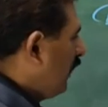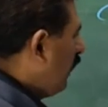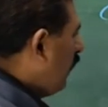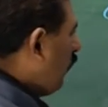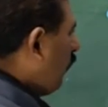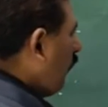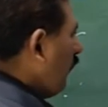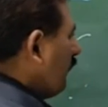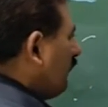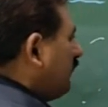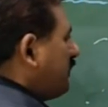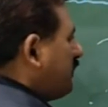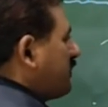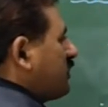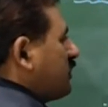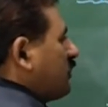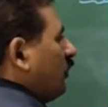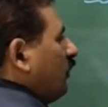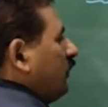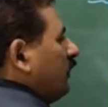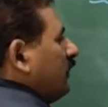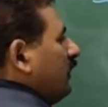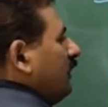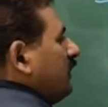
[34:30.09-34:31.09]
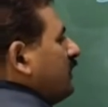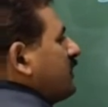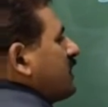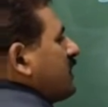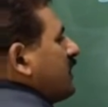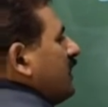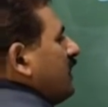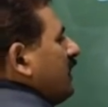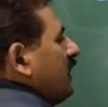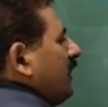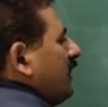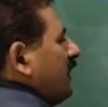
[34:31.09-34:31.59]
What is total
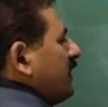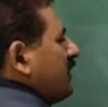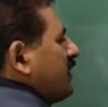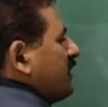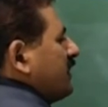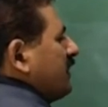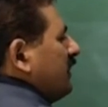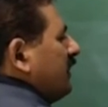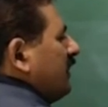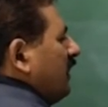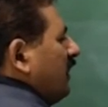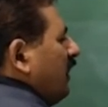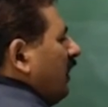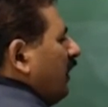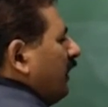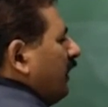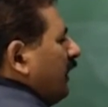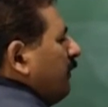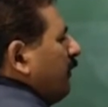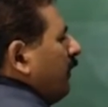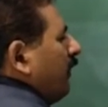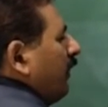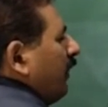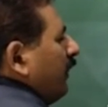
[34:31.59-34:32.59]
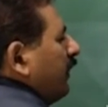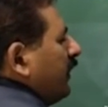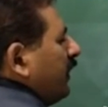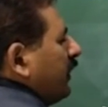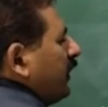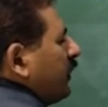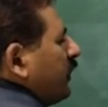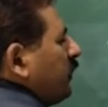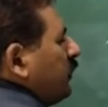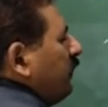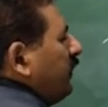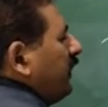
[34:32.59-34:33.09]
charge on a body?
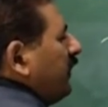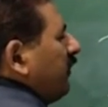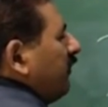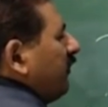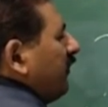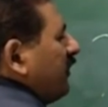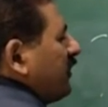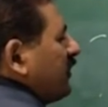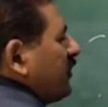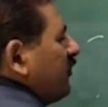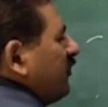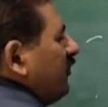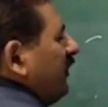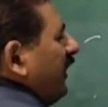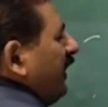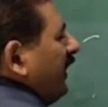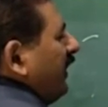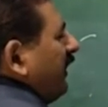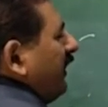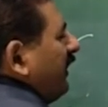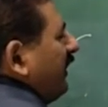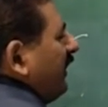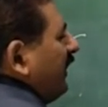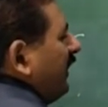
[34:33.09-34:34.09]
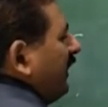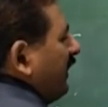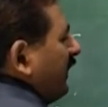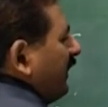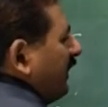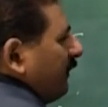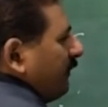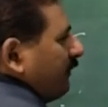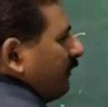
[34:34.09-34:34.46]
Q equals to NE.